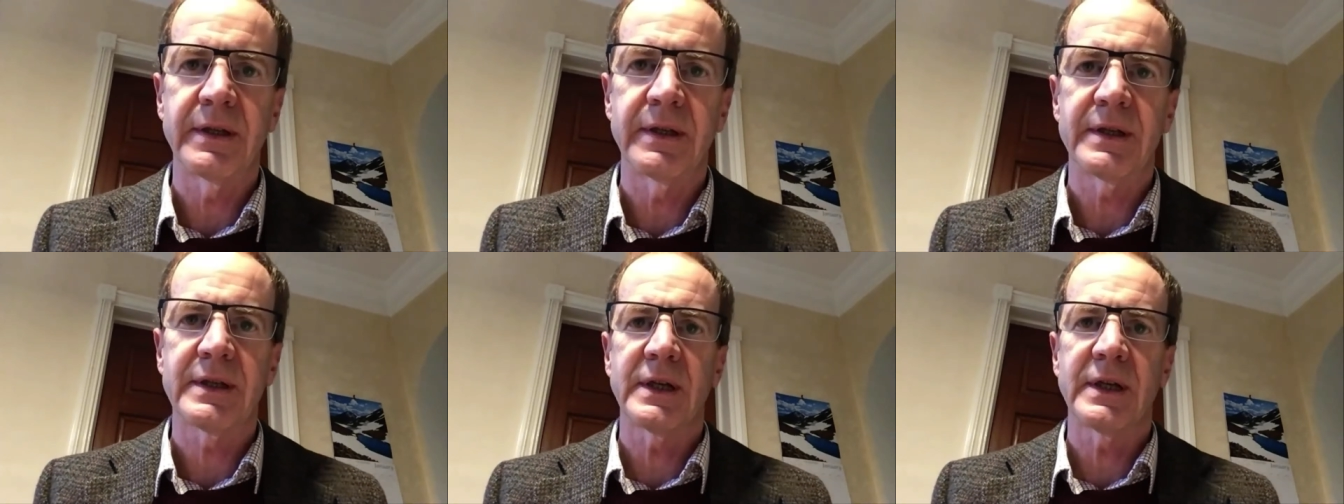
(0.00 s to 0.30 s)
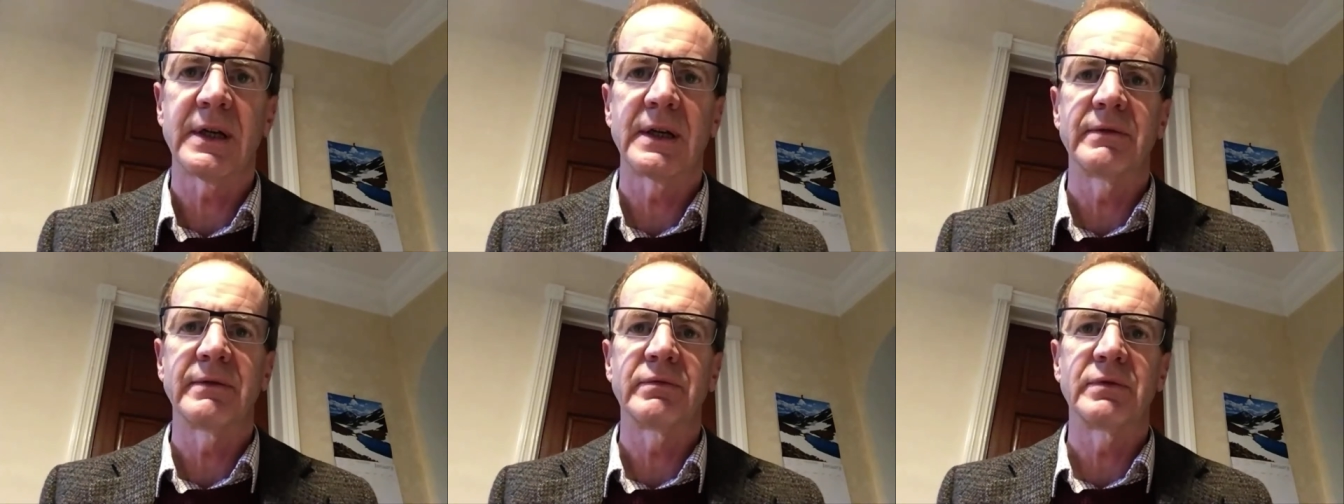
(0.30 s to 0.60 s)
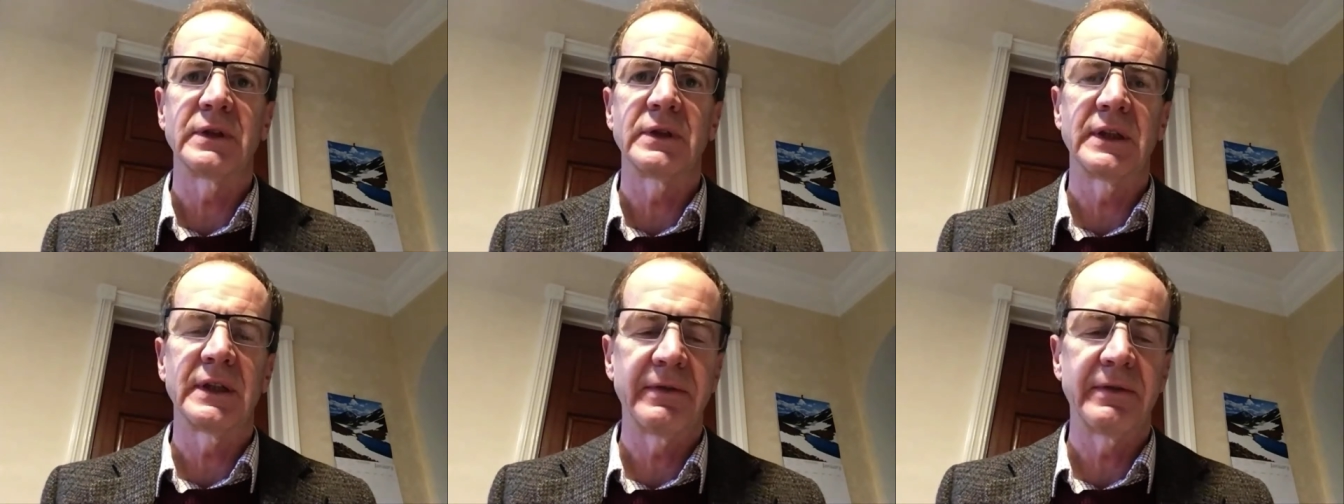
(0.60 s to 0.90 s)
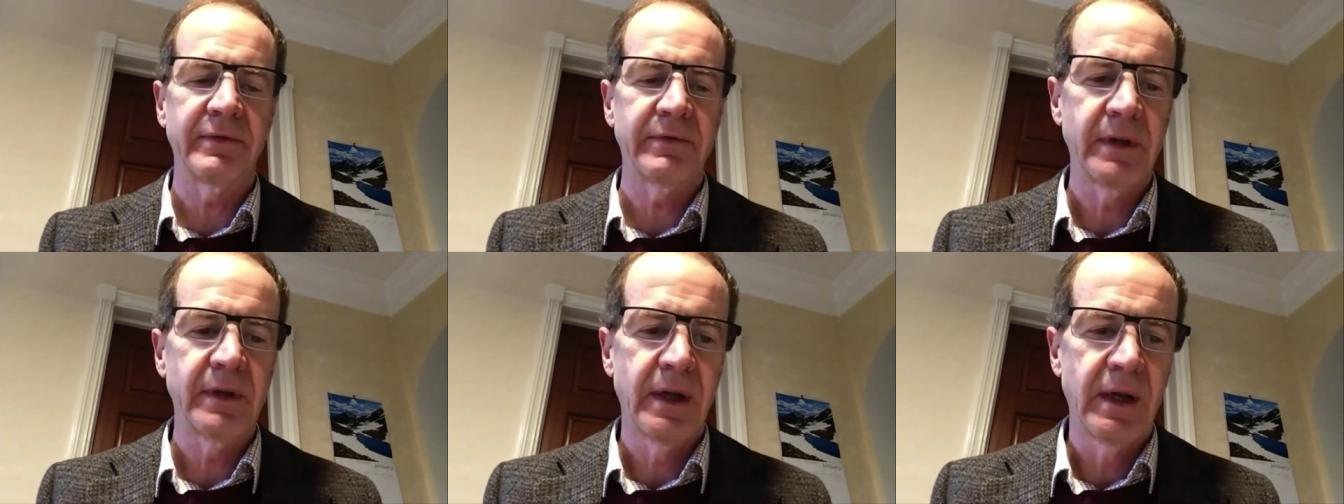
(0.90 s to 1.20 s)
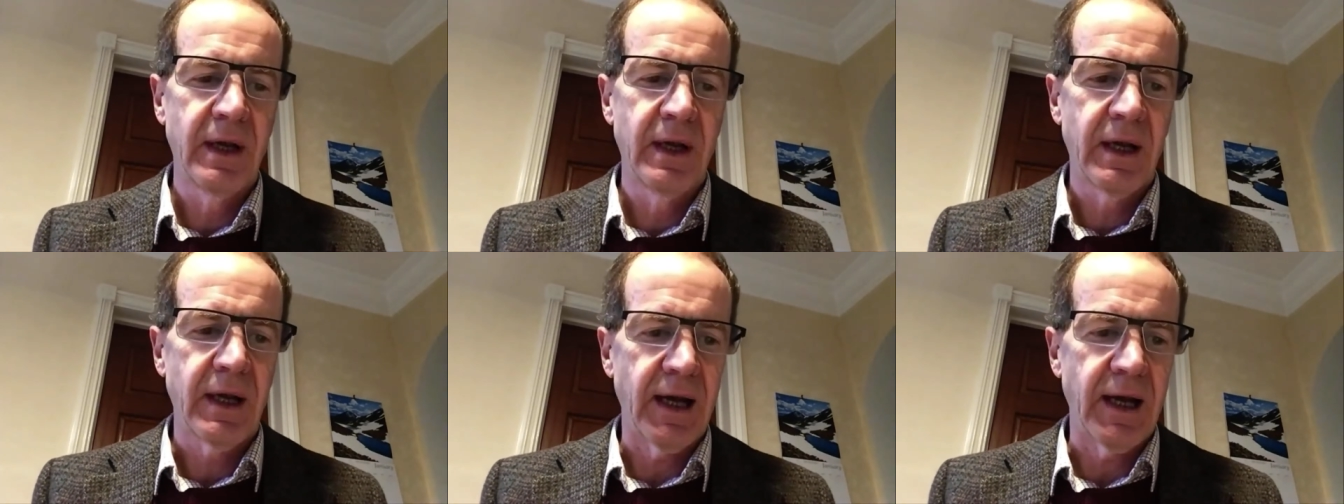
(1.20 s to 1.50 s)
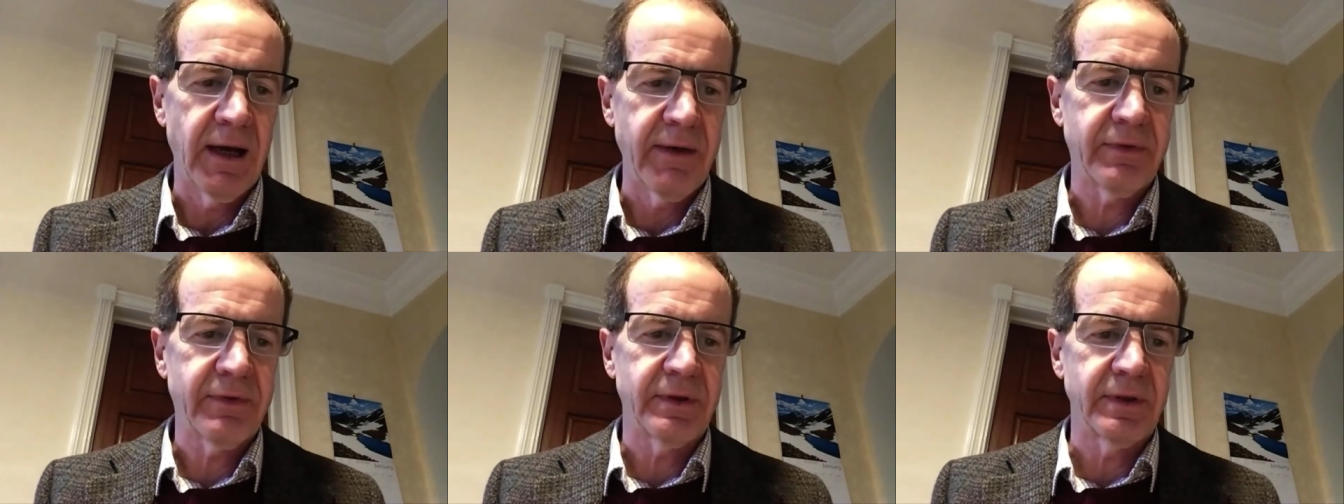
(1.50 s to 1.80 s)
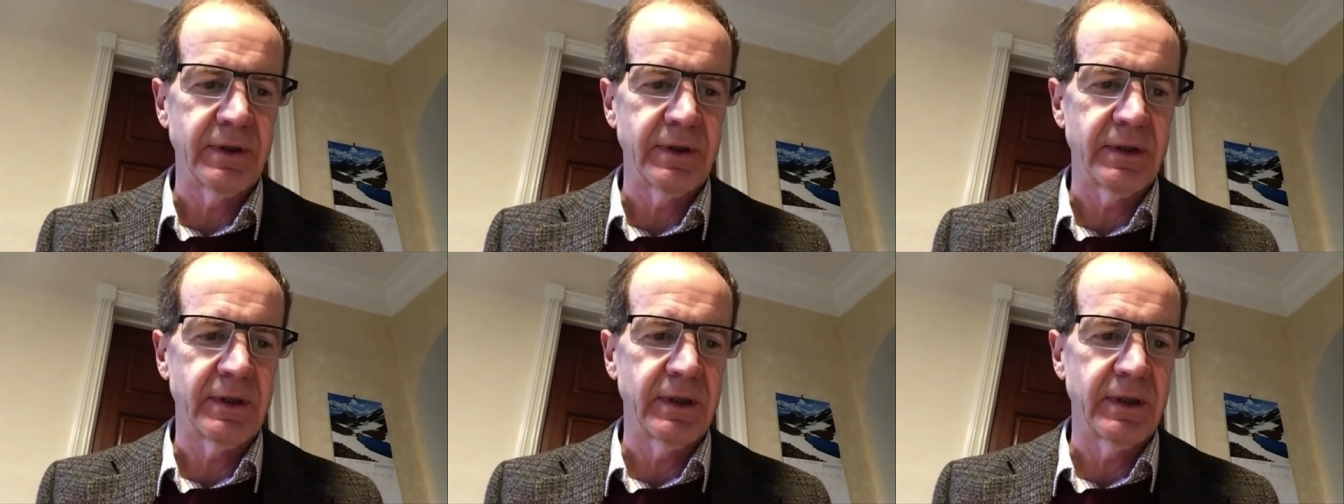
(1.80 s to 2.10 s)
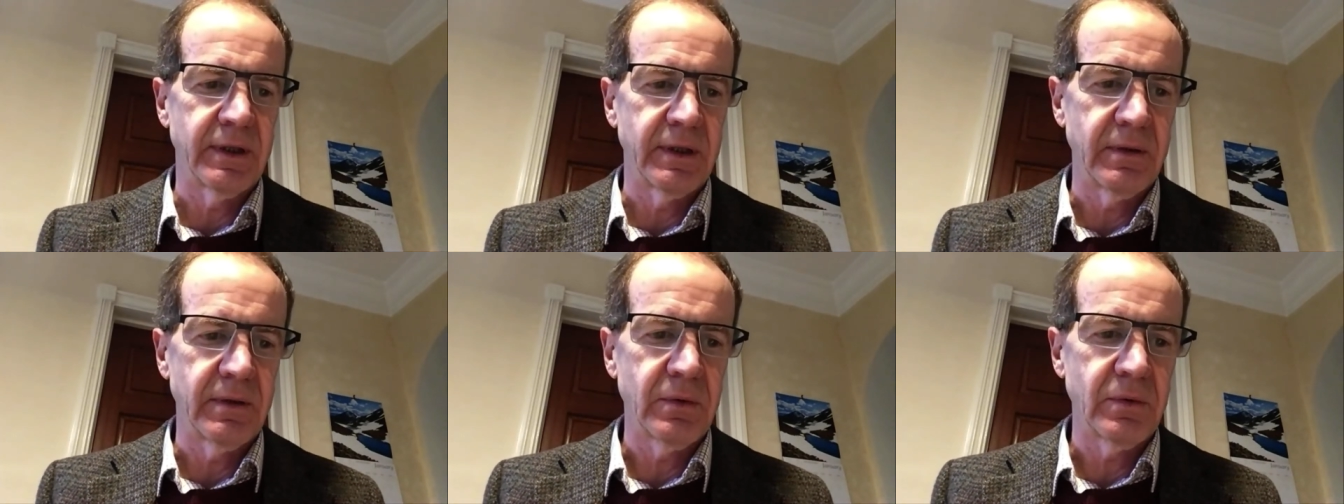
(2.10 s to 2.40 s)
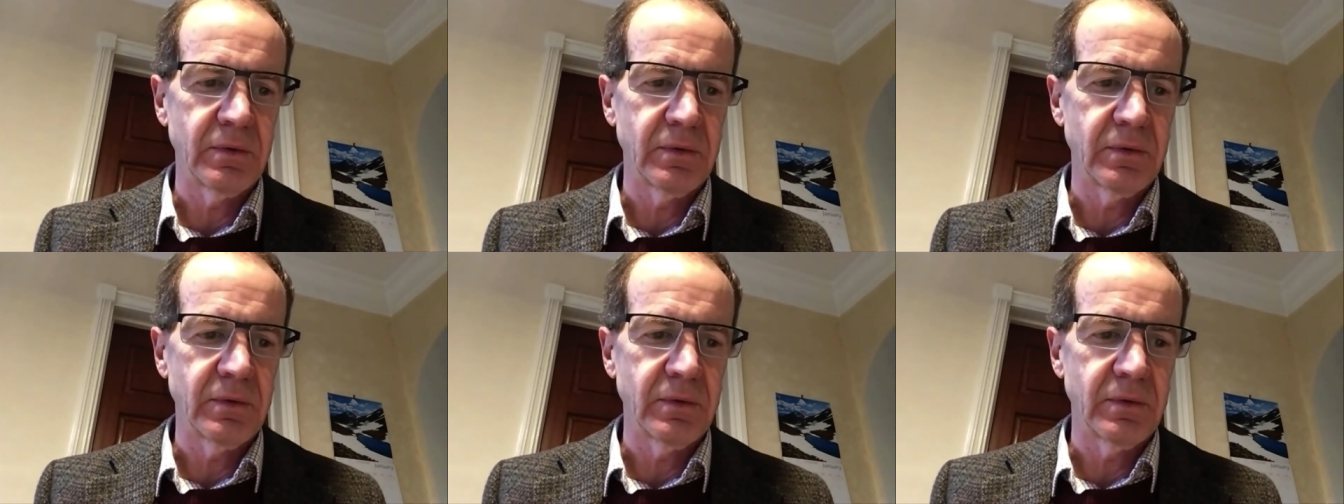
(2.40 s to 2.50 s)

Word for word: a sigh of relief after the